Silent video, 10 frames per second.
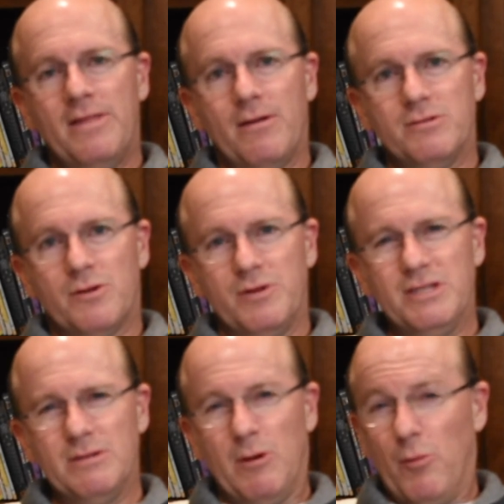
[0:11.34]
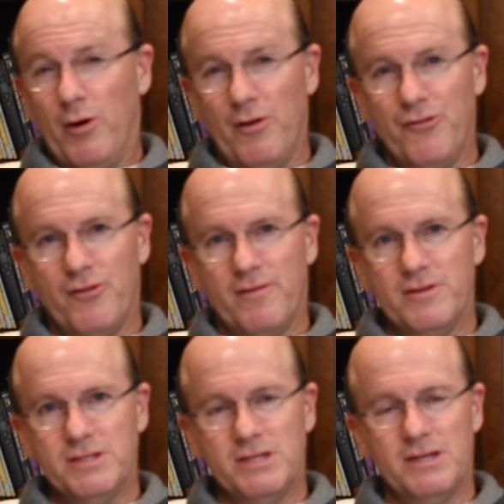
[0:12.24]
There was a recent memorial
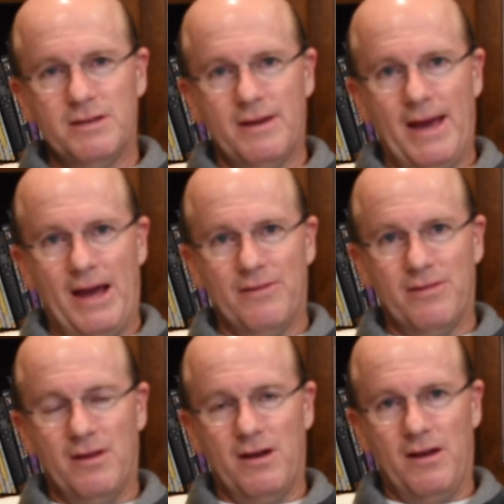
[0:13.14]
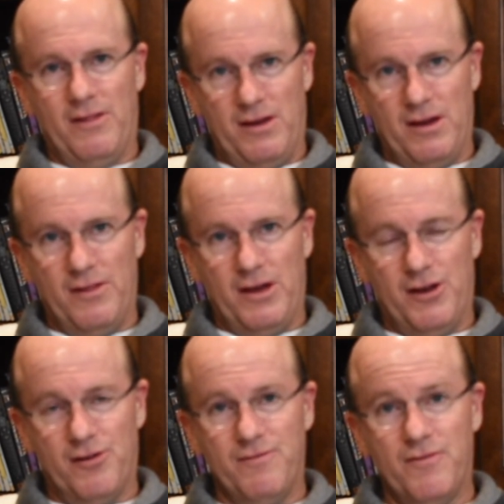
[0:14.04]
service on the
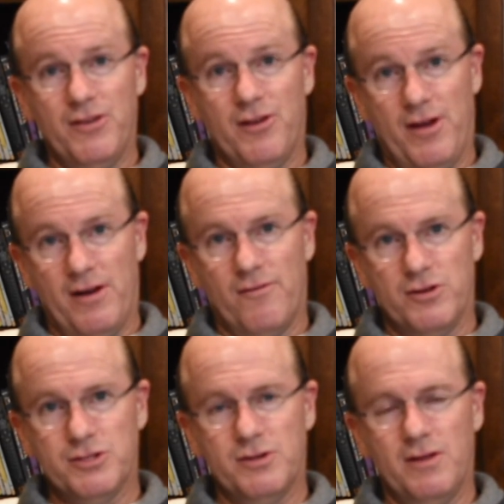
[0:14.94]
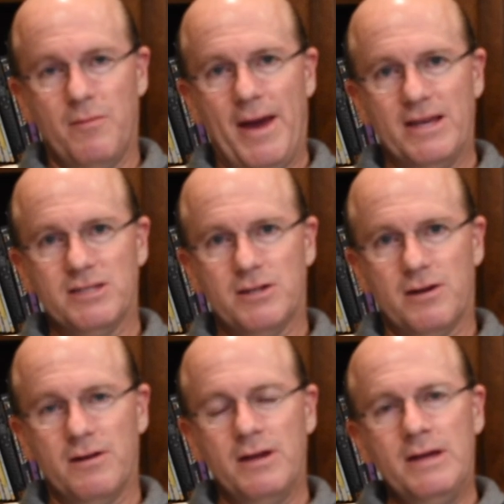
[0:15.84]
150-year anniversary of the
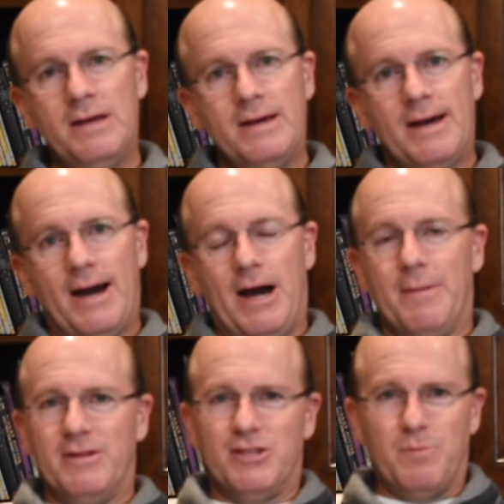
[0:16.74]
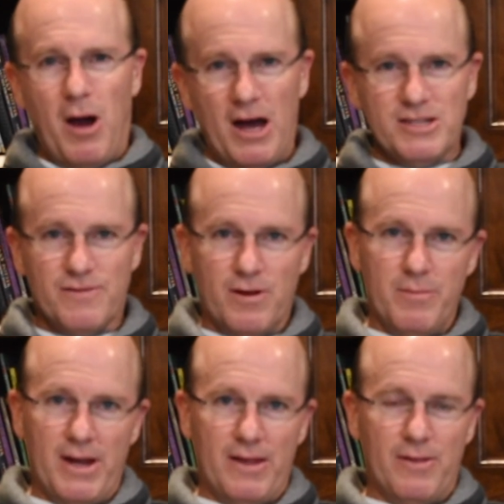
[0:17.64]
massacre. And to pause for
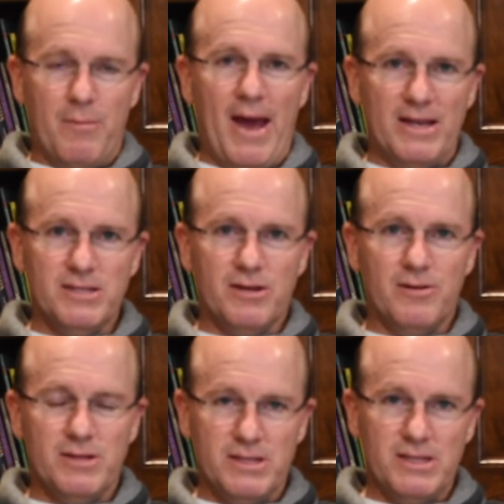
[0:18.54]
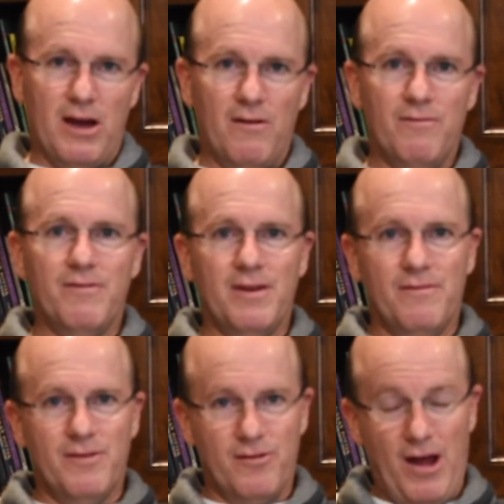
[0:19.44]
a minute, the massacre itself,
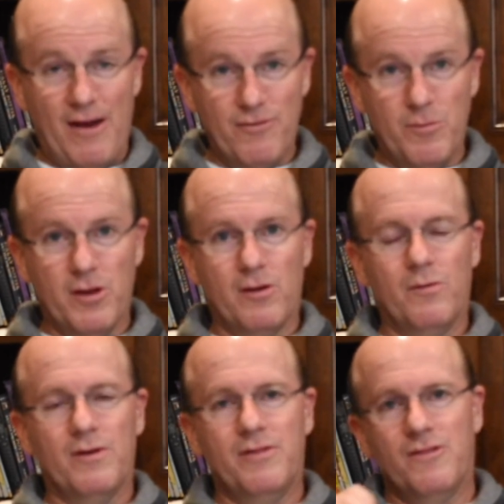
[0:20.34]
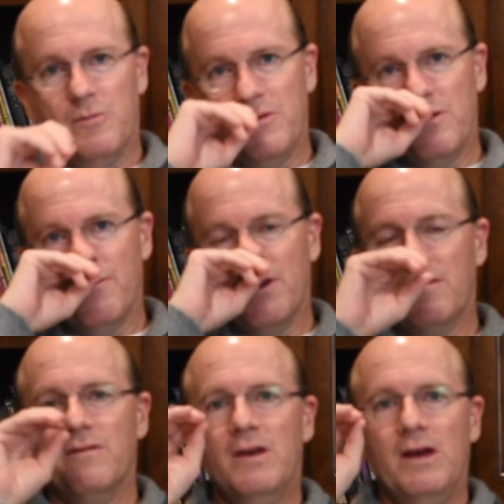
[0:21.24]
if you're not familiar with the
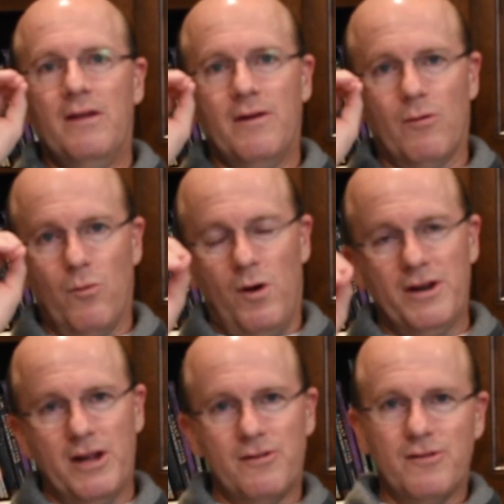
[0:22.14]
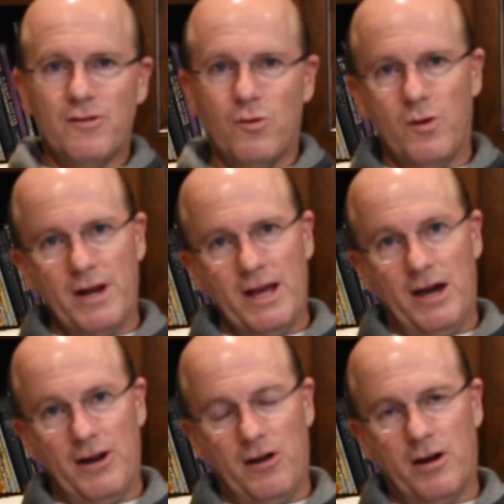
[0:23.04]
specifics, there were 120
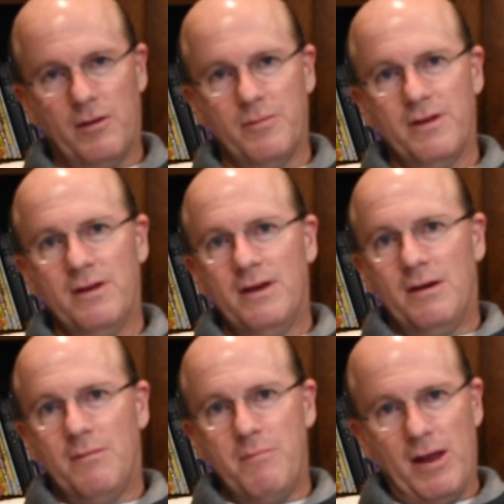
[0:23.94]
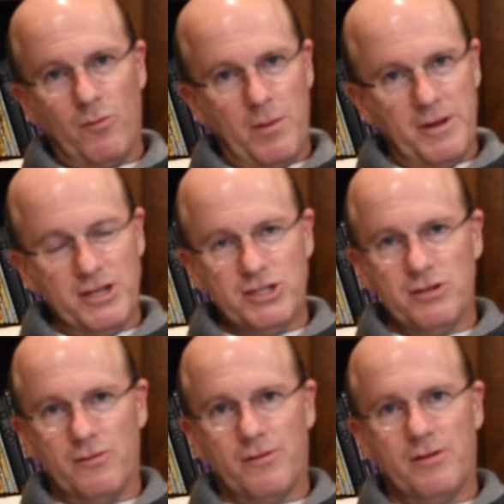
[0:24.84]
unarmed men, women, and
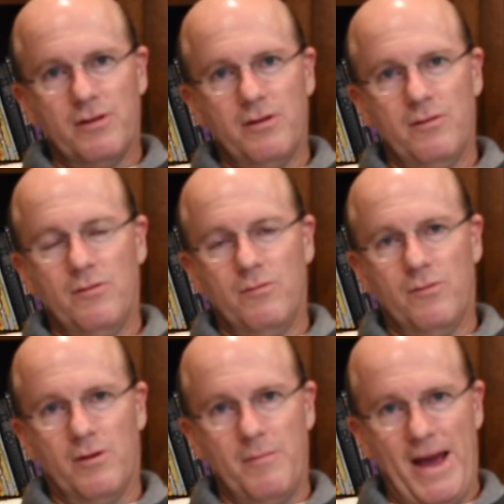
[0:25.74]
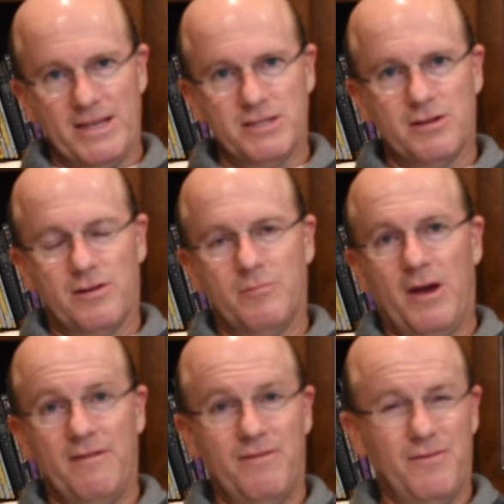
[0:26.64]
children who were massacred
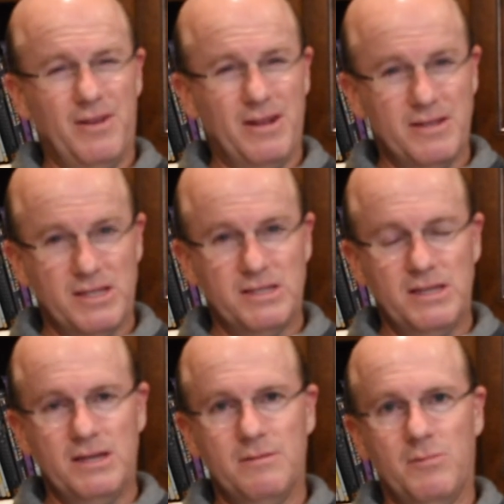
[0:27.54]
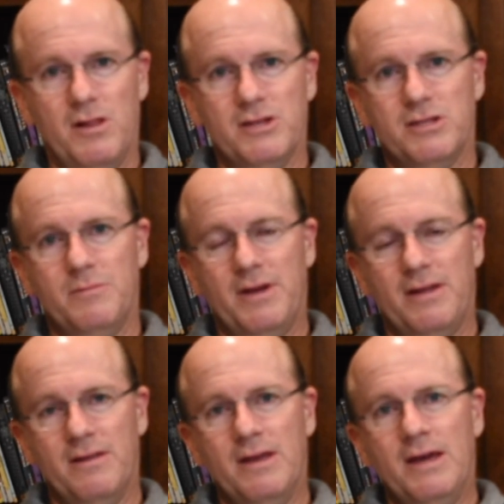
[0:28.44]
by 50 to 60
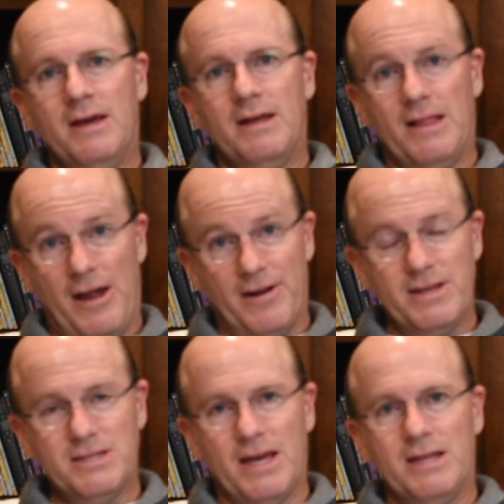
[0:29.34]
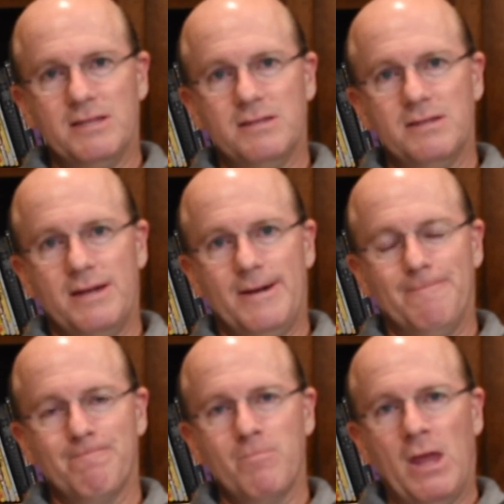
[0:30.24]
militiamen, Latter-day Saints,
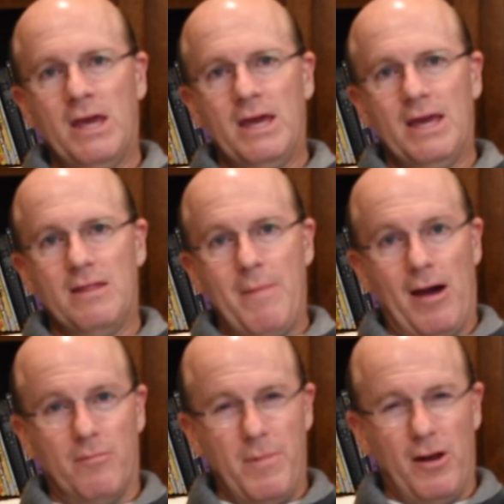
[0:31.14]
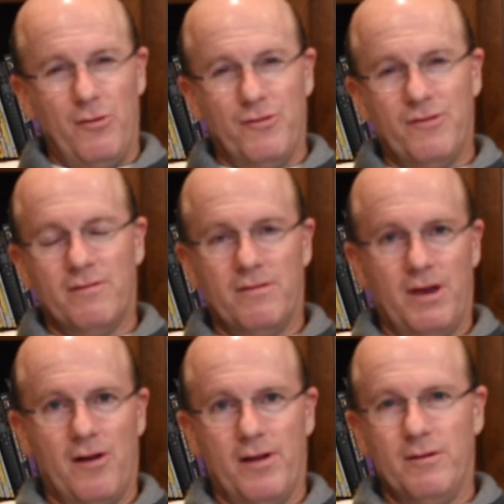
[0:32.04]
in the Mountain Meadows
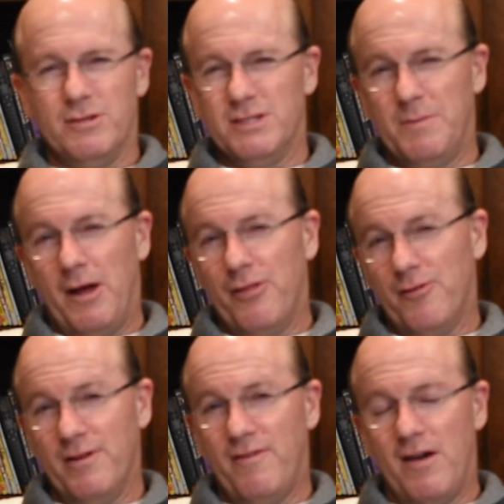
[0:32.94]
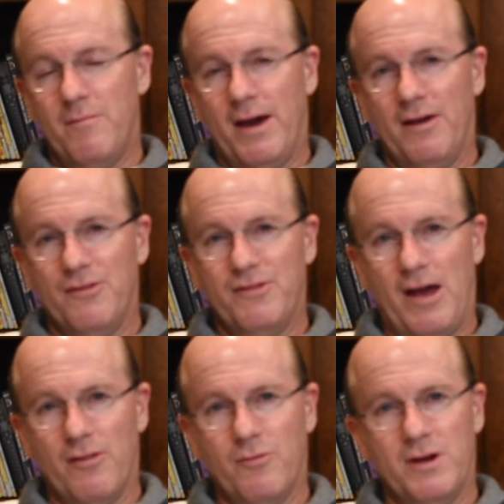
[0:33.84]
area, which is about 35 miles
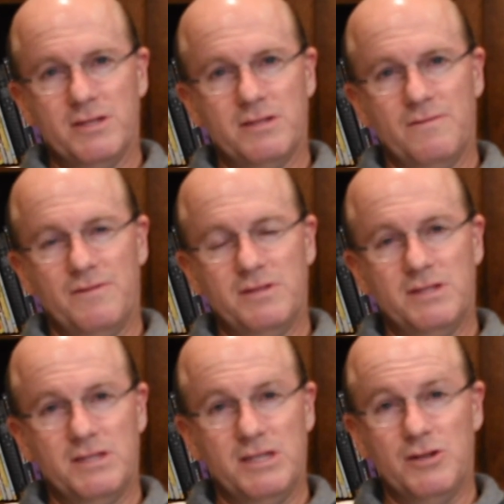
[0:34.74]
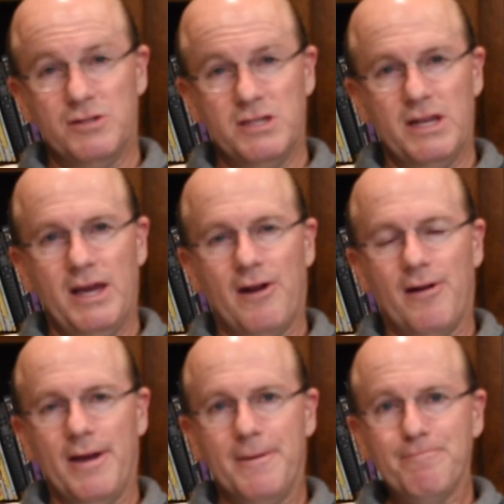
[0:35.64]
southwest of the Cedar City
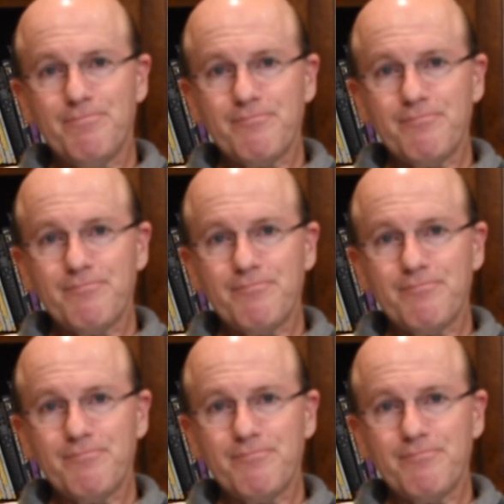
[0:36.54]
area.